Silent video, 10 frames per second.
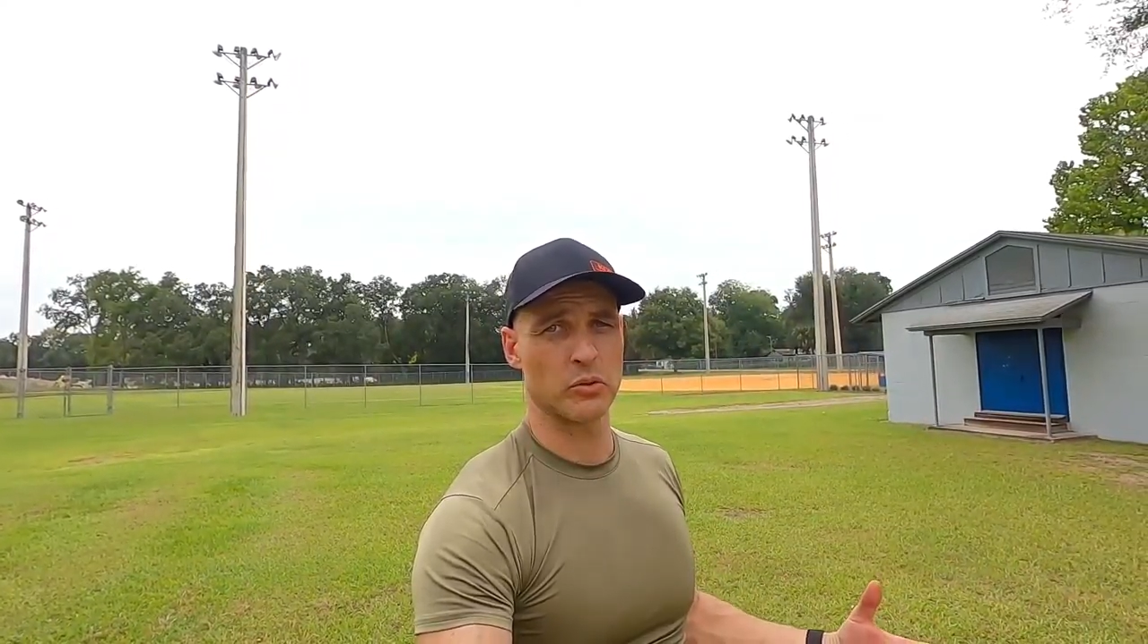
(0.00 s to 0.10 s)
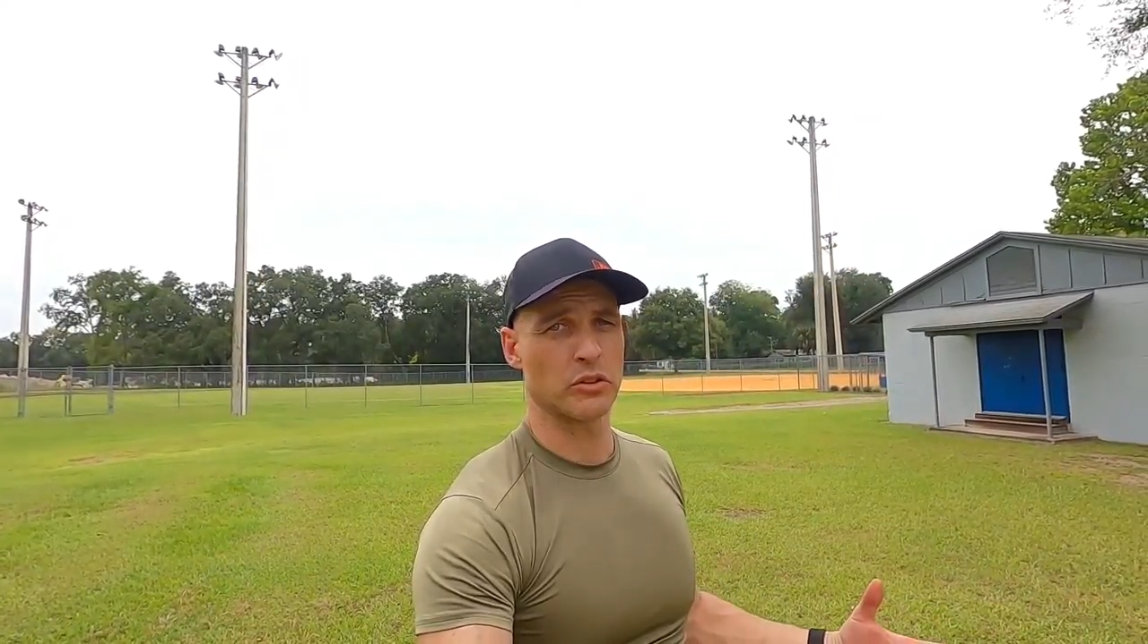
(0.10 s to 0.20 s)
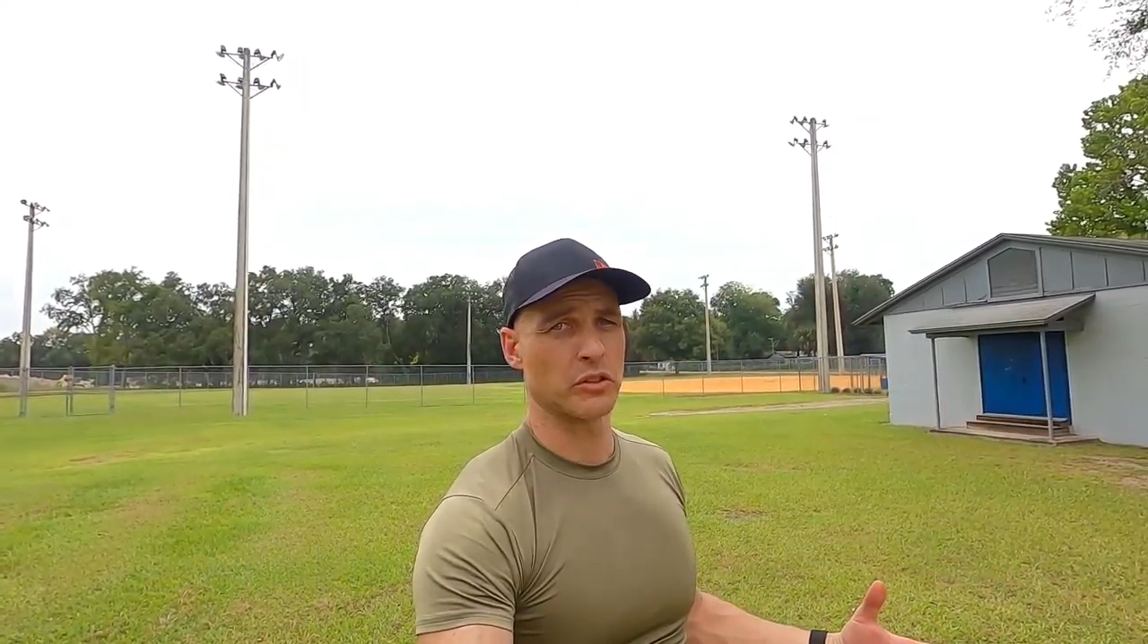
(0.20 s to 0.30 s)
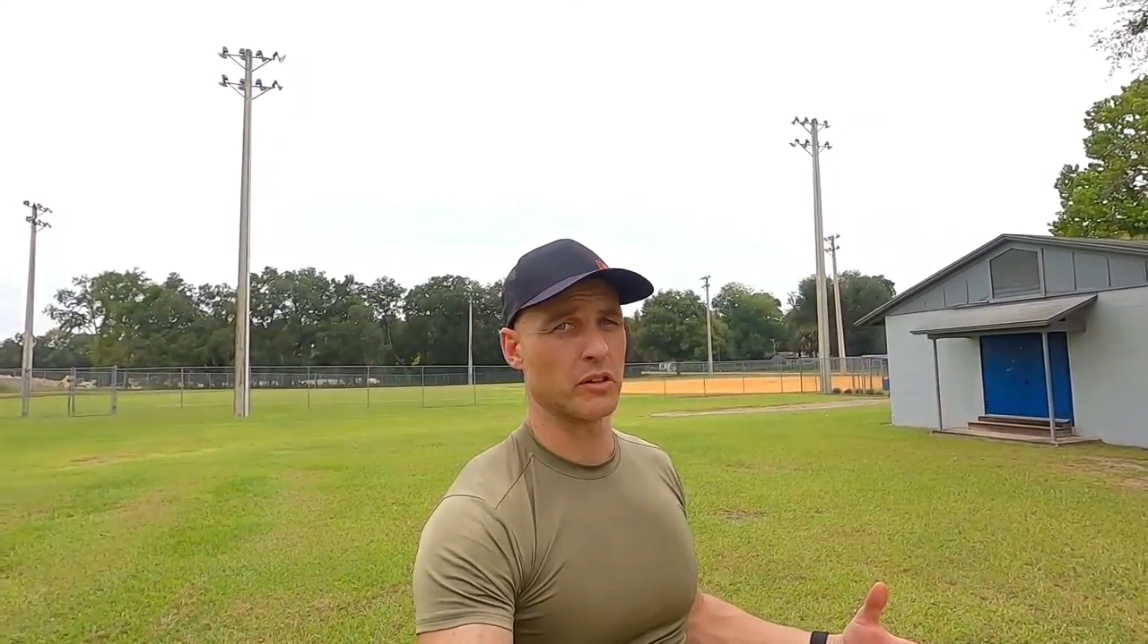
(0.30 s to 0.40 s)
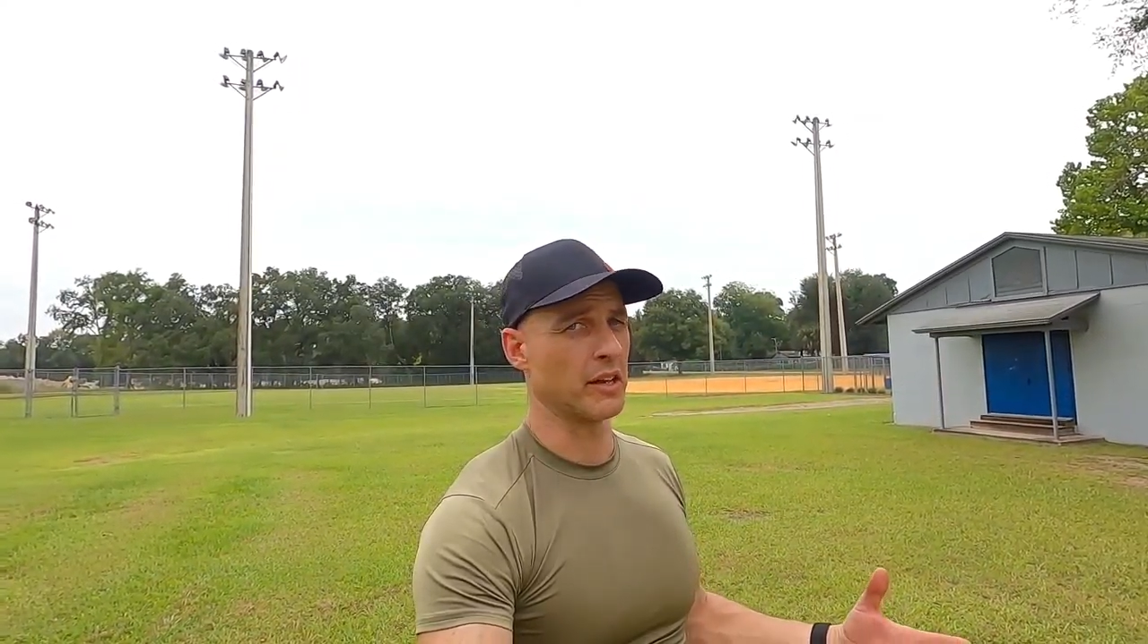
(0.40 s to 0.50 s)

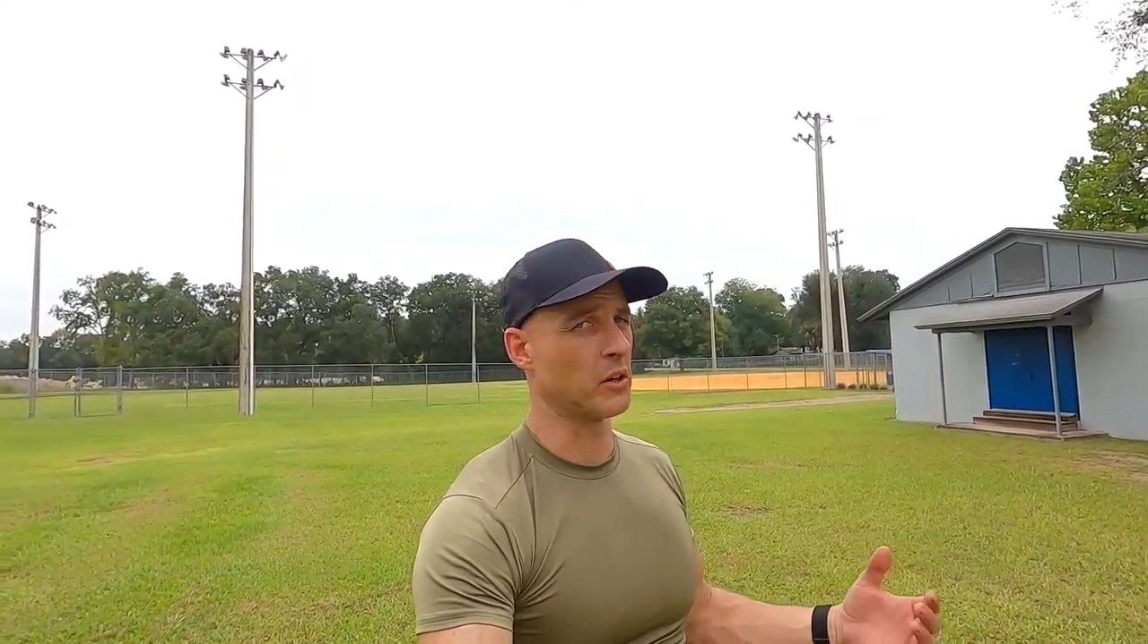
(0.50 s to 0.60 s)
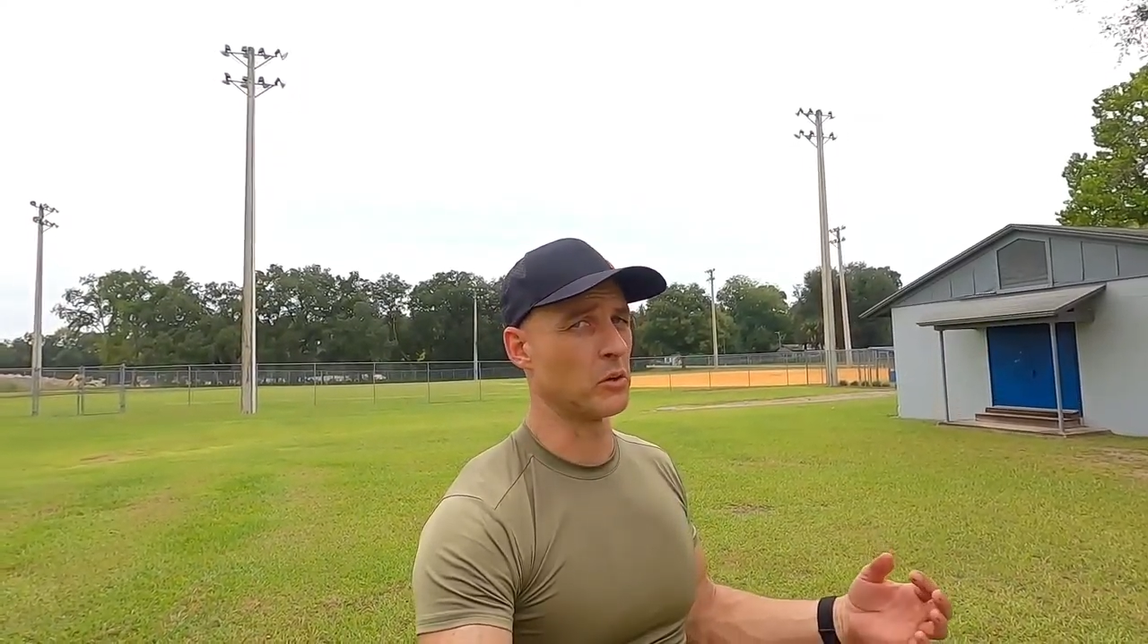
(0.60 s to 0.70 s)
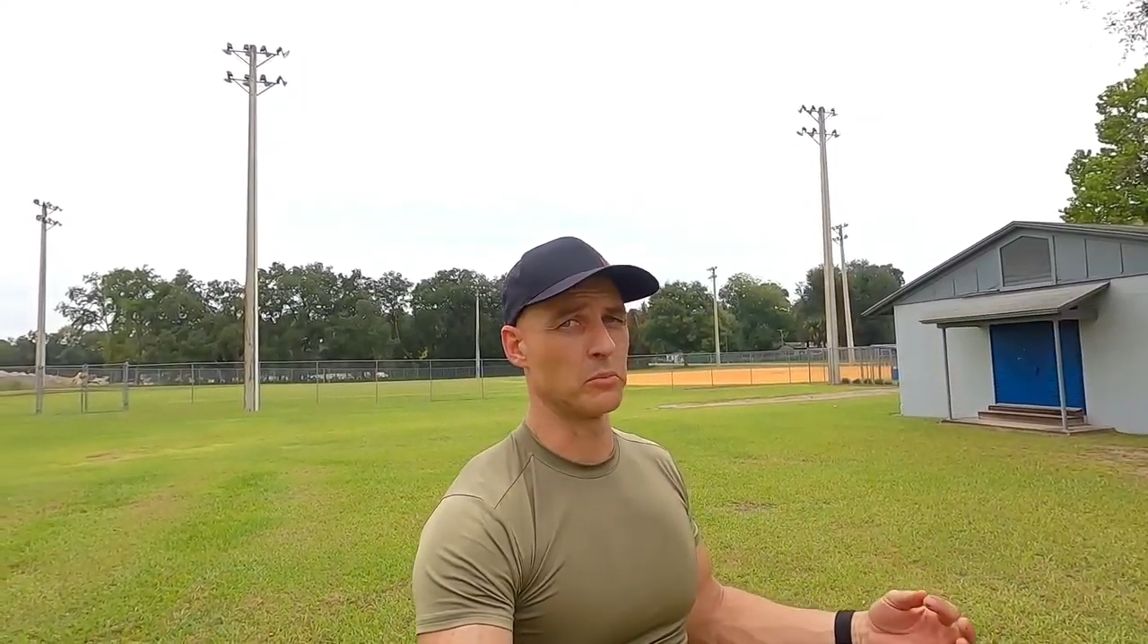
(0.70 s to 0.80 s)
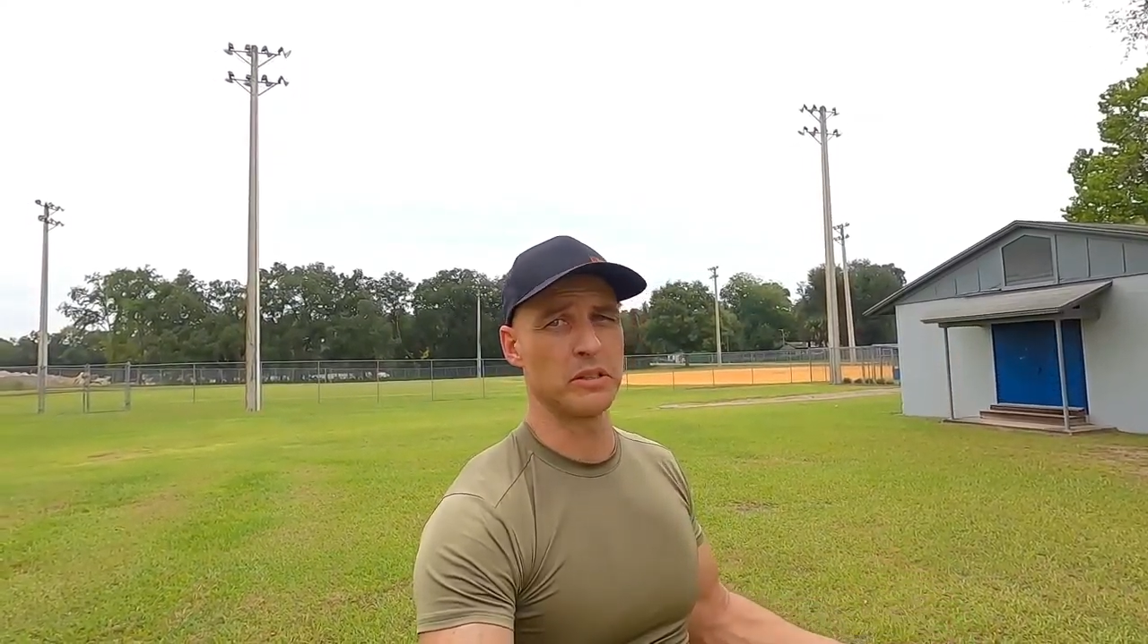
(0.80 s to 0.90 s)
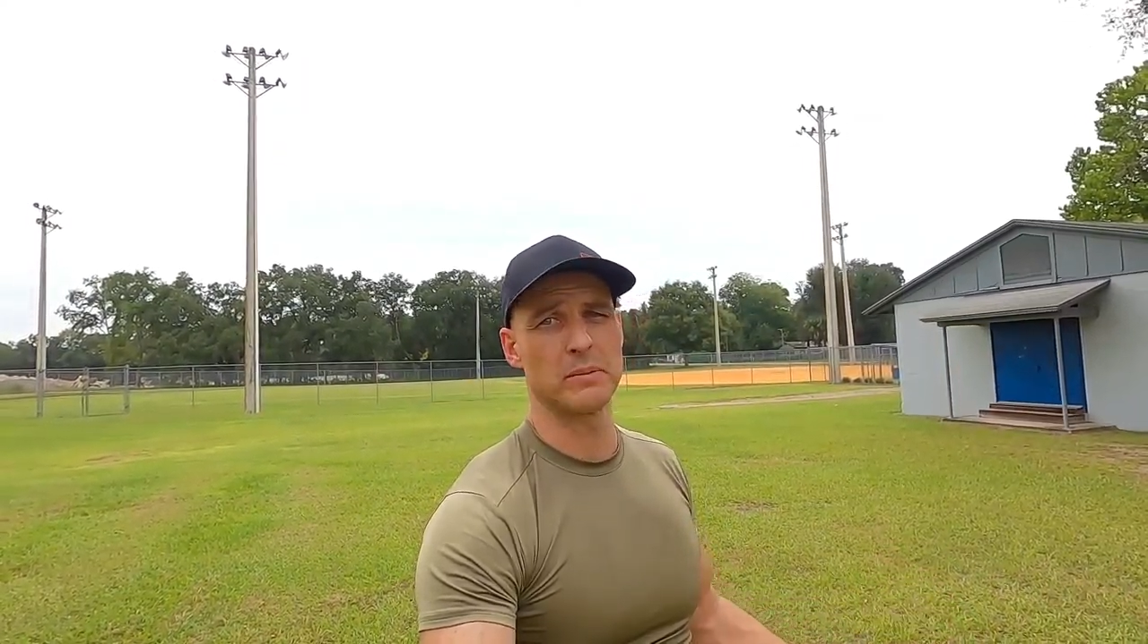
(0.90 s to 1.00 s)
where they're at Home